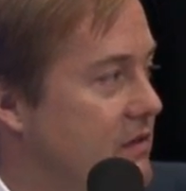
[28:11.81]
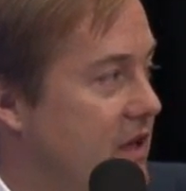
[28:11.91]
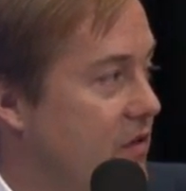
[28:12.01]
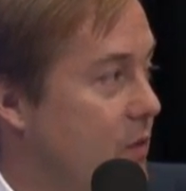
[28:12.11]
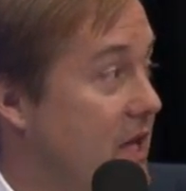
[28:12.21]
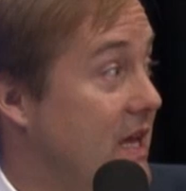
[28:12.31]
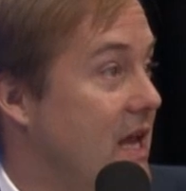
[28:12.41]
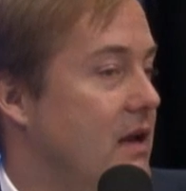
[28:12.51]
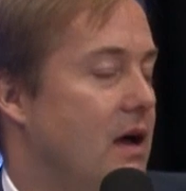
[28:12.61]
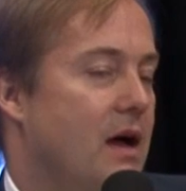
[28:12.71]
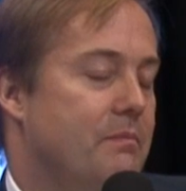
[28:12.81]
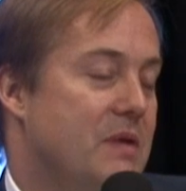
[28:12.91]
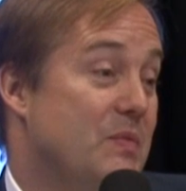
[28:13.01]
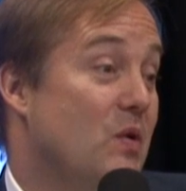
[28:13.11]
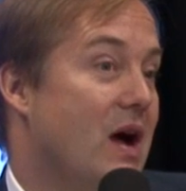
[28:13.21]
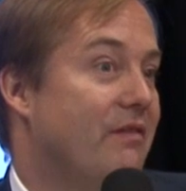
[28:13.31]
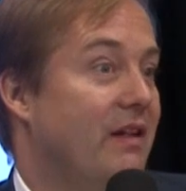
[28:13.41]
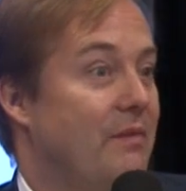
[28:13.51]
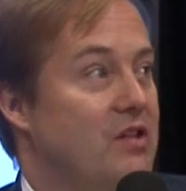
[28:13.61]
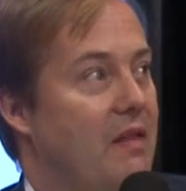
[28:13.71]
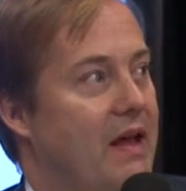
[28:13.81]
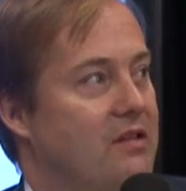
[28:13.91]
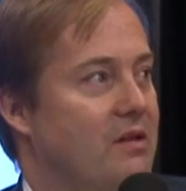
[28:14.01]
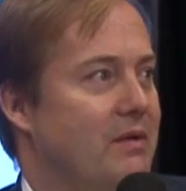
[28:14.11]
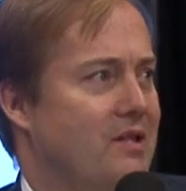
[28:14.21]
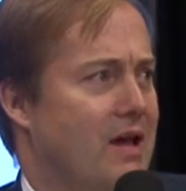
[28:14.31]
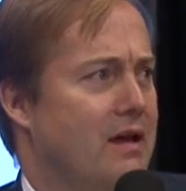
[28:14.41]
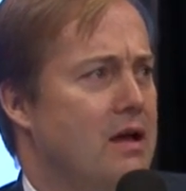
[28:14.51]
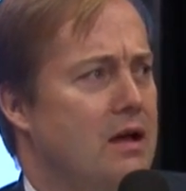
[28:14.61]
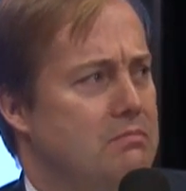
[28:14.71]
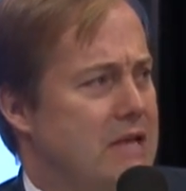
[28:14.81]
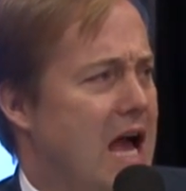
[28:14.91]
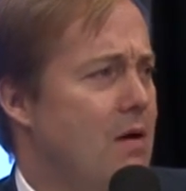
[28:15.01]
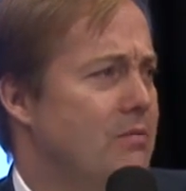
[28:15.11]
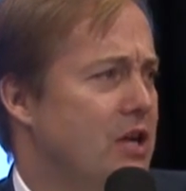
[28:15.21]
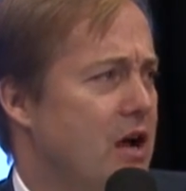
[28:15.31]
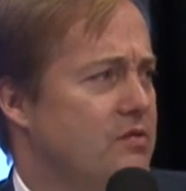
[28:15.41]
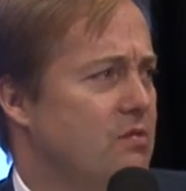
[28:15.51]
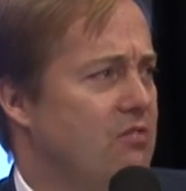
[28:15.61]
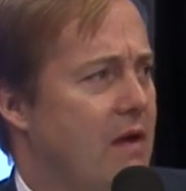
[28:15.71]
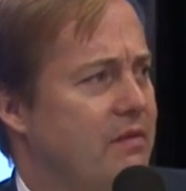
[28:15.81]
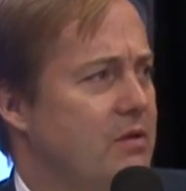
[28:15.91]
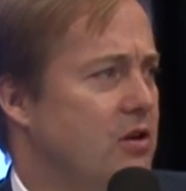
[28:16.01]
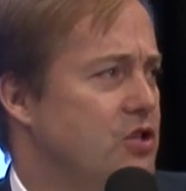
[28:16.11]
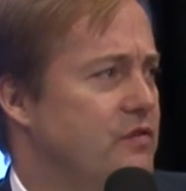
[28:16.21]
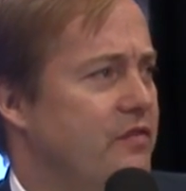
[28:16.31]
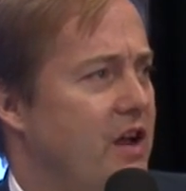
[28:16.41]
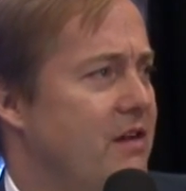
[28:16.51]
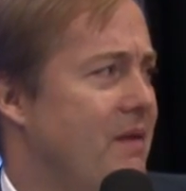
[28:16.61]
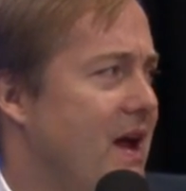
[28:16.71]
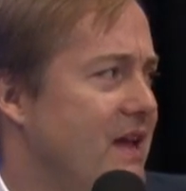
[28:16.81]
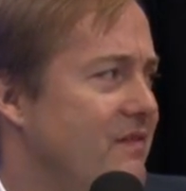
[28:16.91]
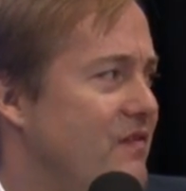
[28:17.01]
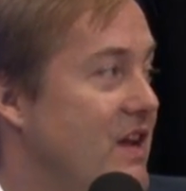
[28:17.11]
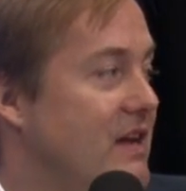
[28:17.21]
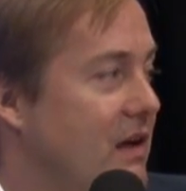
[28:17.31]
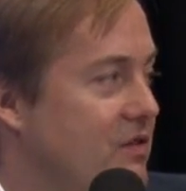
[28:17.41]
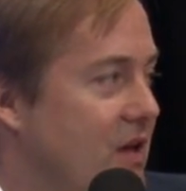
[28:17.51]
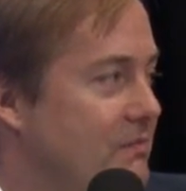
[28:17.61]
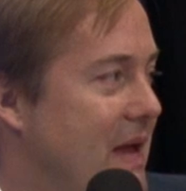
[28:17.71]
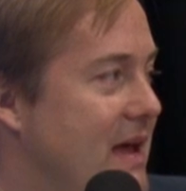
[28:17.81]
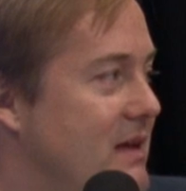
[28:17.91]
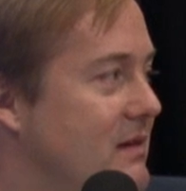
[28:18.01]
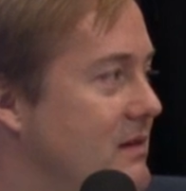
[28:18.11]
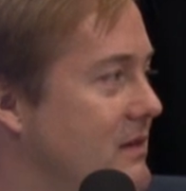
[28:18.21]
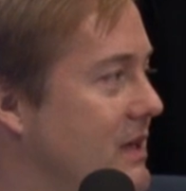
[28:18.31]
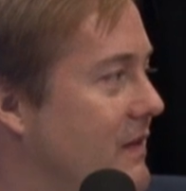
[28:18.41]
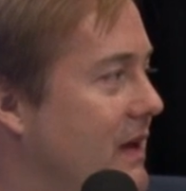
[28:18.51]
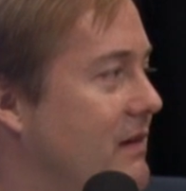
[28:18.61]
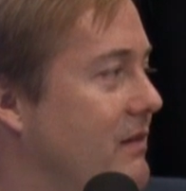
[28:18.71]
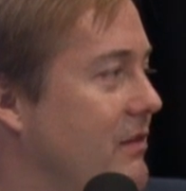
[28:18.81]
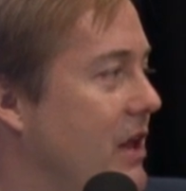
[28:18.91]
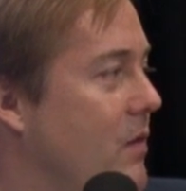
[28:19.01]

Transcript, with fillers: the other week and people got really upset like somebody's like now i'm going to unsubscribe from you because you flooded my feed and i was like ban you know like, i really mm.